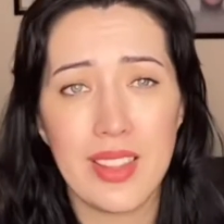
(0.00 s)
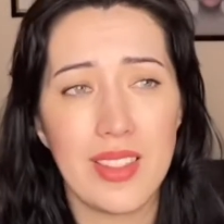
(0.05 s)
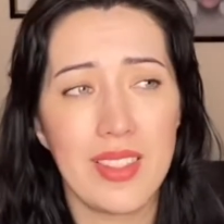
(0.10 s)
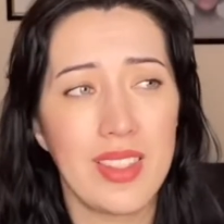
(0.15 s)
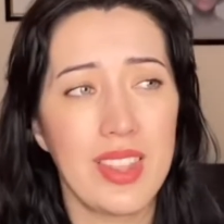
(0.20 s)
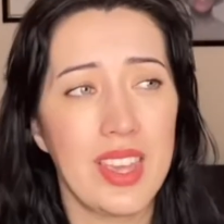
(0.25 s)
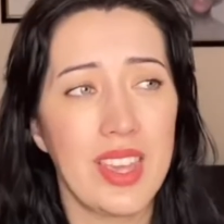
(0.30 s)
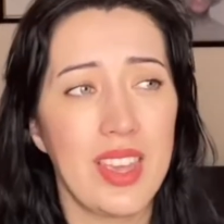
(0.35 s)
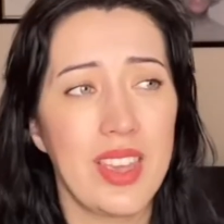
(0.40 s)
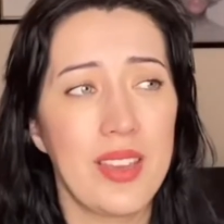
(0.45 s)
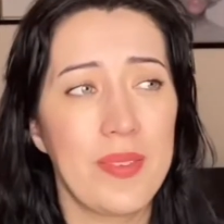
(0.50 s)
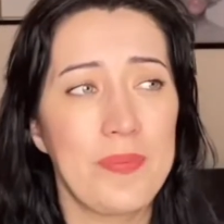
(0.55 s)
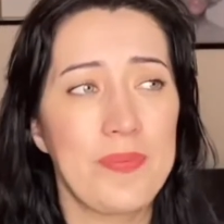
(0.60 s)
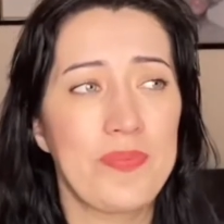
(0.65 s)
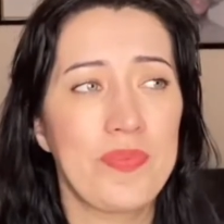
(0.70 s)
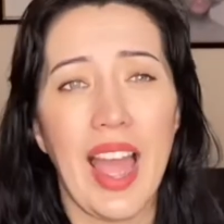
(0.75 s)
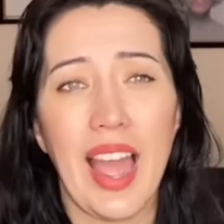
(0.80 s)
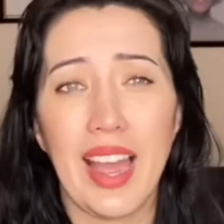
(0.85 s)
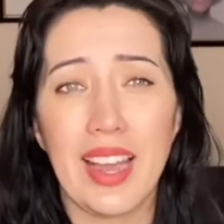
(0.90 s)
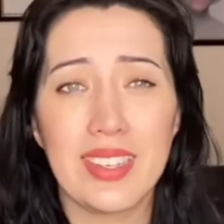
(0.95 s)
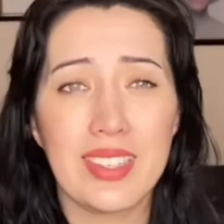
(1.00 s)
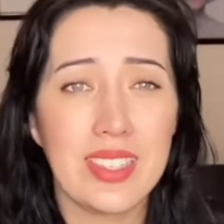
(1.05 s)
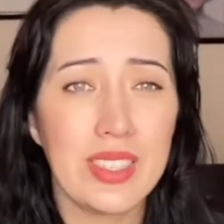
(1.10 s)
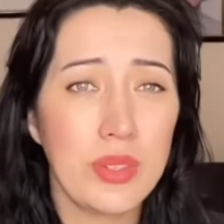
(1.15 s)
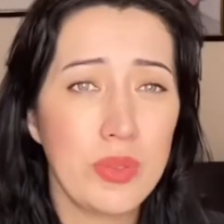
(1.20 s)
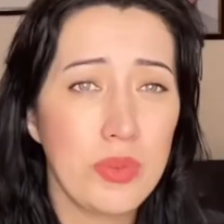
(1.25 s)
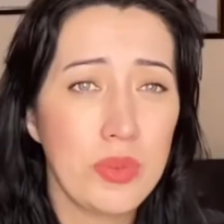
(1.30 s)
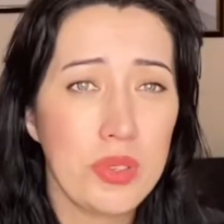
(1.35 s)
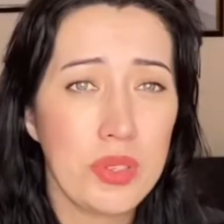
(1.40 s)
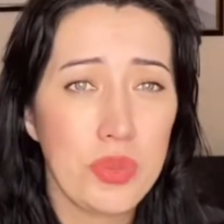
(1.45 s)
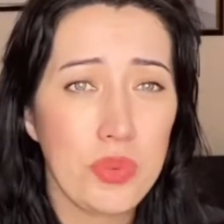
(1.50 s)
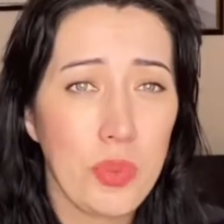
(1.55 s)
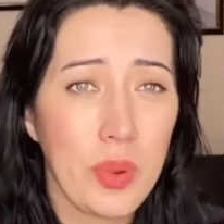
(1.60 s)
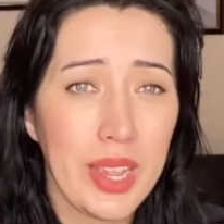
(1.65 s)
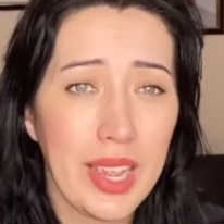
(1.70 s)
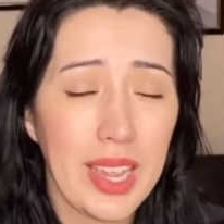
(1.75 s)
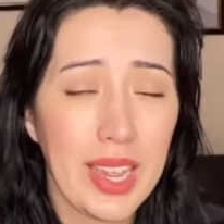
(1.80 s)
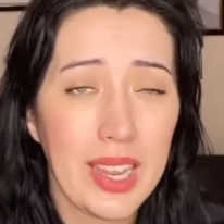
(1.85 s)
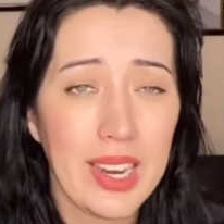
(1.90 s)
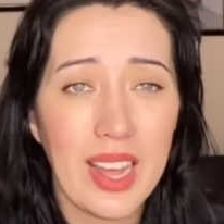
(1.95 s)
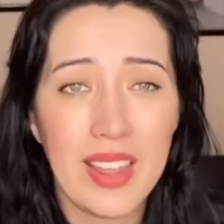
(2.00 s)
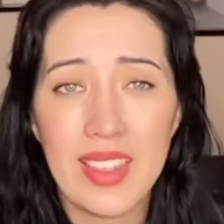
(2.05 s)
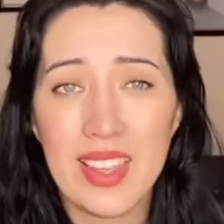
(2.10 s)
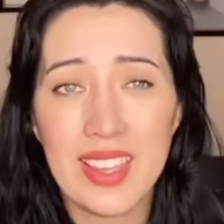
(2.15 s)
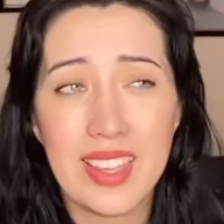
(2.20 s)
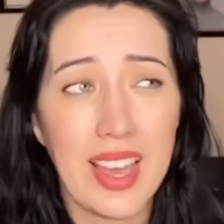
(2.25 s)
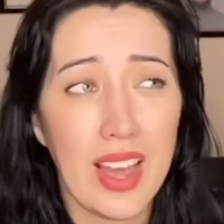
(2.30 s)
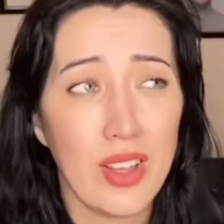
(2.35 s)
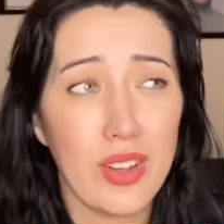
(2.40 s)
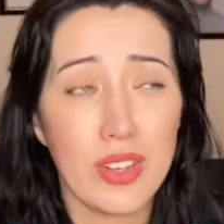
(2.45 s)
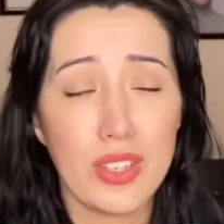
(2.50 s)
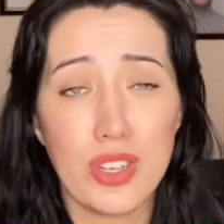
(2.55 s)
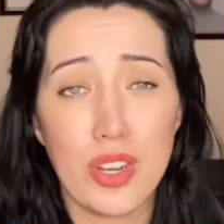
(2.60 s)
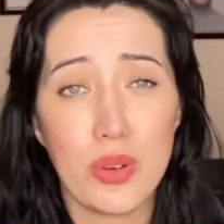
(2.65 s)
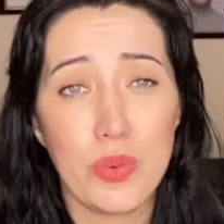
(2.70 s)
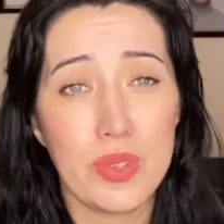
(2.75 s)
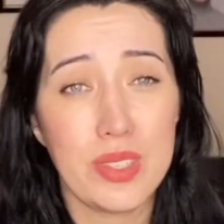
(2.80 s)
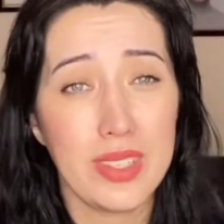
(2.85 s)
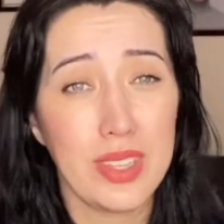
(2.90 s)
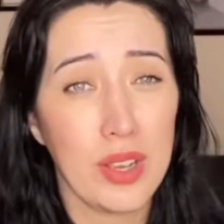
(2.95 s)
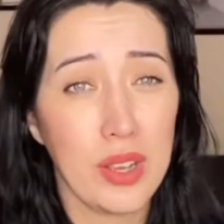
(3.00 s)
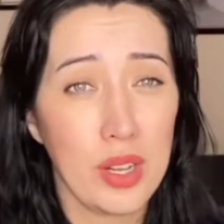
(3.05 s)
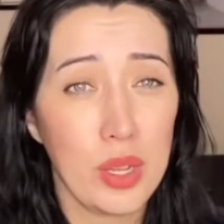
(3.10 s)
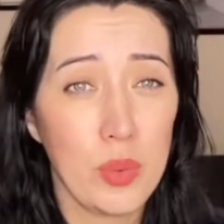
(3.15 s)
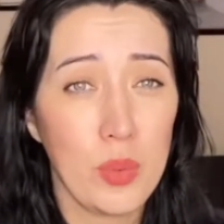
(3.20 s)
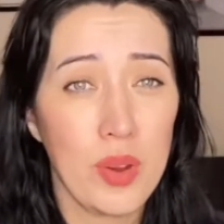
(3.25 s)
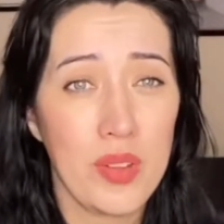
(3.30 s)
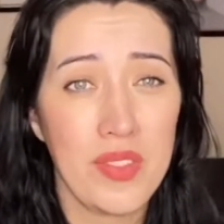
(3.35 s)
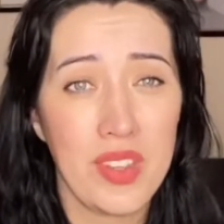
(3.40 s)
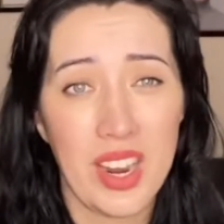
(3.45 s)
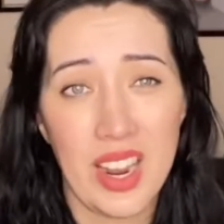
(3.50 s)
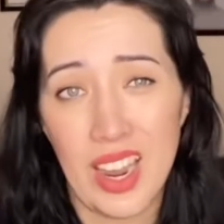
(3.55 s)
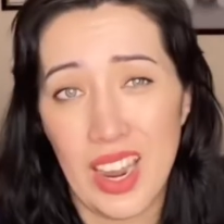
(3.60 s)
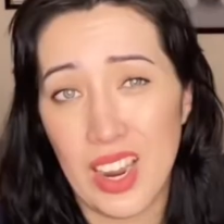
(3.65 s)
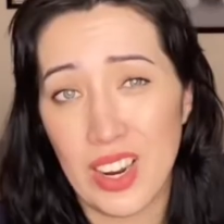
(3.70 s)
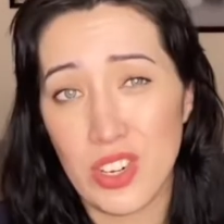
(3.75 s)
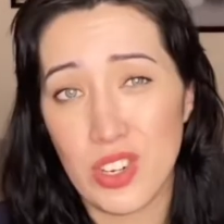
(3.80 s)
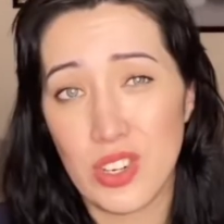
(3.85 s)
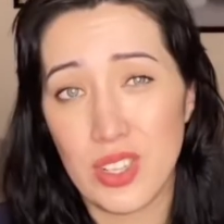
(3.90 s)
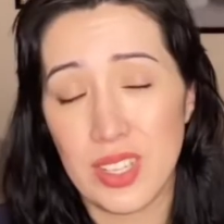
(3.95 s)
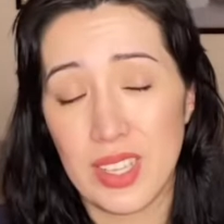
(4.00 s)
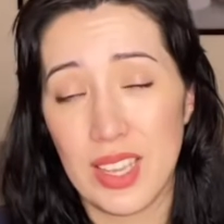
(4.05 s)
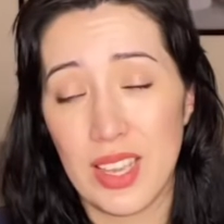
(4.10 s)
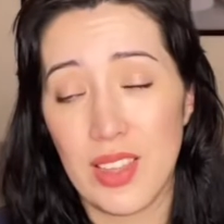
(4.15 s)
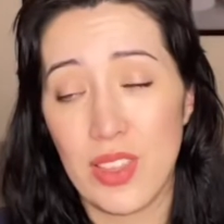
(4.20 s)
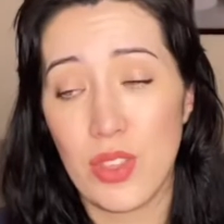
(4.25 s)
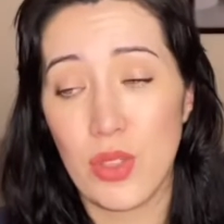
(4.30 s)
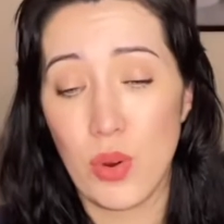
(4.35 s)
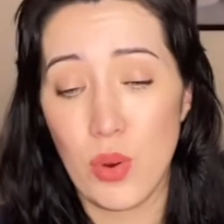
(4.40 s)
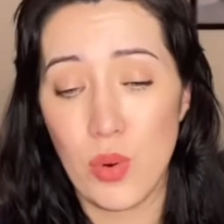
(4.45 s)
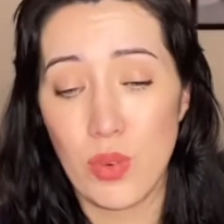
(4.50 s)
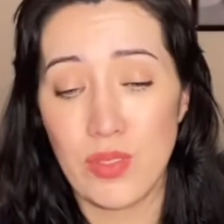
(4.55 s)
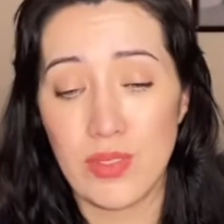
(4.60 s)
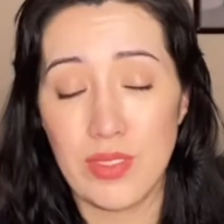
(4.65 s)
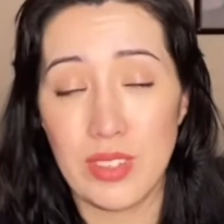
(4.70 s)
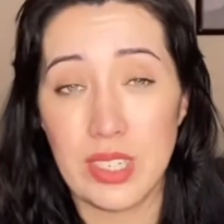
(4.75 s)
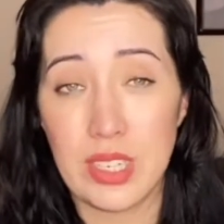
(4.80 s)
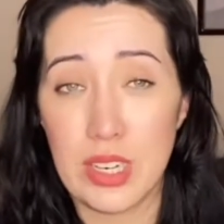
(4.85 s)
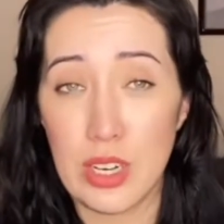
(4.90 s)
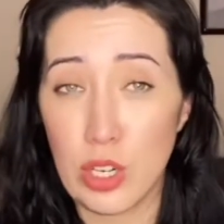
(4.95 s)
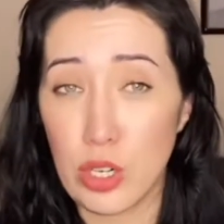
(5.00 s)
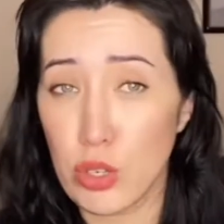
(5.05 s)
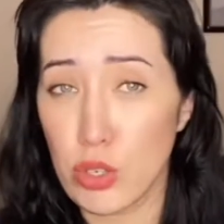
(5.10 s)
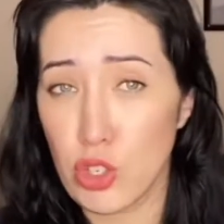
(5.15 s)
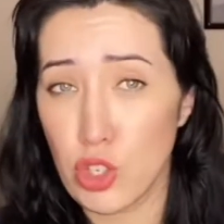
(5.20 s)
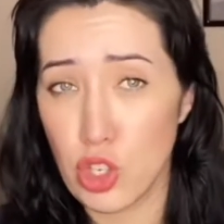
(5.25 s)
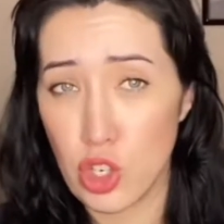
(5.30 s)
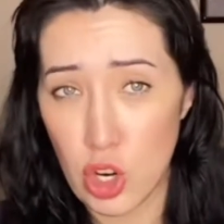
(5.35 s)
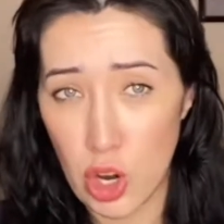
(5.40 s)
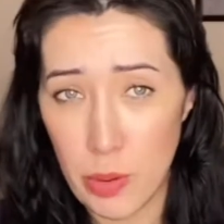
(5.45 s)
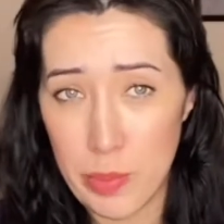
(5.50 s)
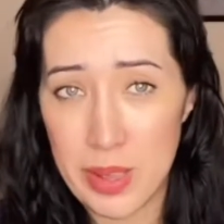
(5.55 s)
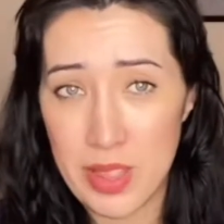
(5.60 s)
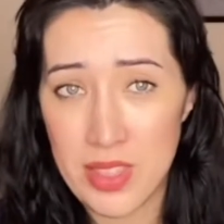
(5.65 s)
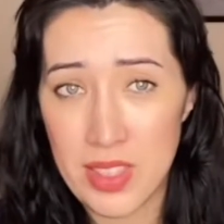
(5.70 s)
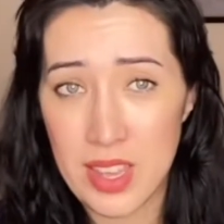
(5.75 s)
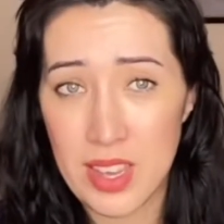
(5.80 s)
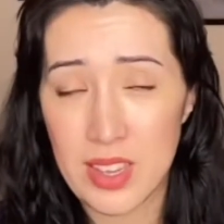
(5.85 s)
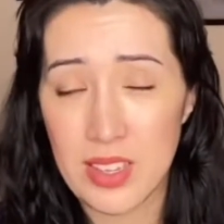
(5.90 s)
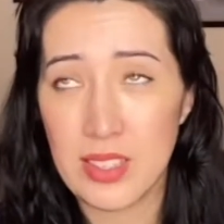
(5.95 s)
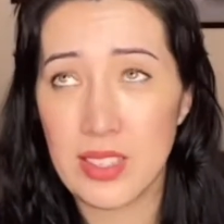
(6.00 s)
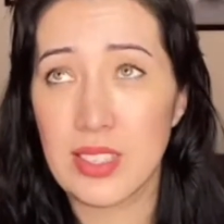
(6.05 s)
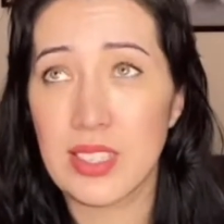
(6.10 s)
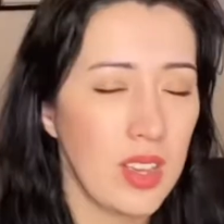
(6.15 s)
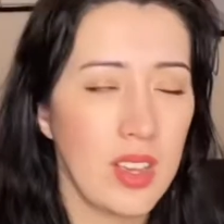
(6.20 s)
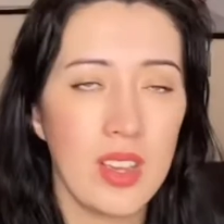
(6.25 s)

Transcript: The acting was weird. I think Gal Gadot was the only one that I actually thought did a good job in this.